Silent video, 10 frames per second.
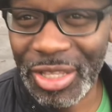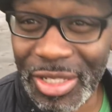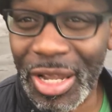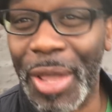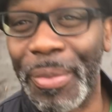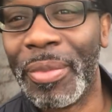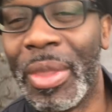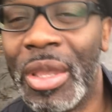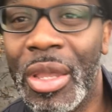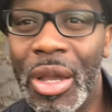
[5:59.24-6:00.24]
at the time,
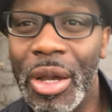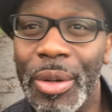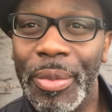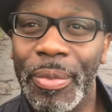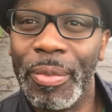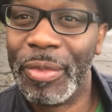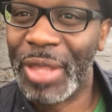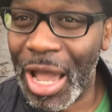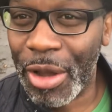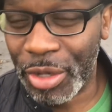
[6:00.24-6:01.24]

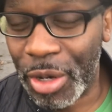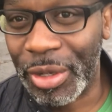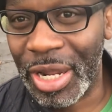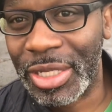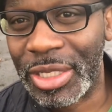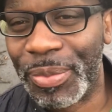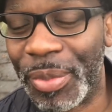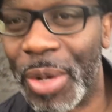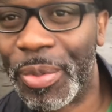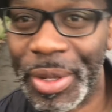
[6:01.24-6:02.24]
now known as
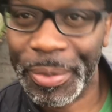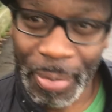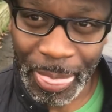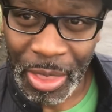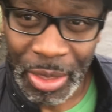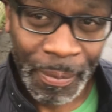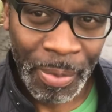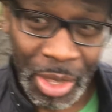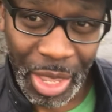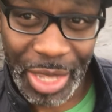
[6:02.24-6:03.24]
Zimbabwe.
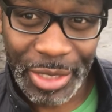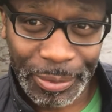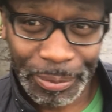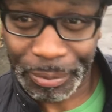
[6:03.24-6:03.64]
And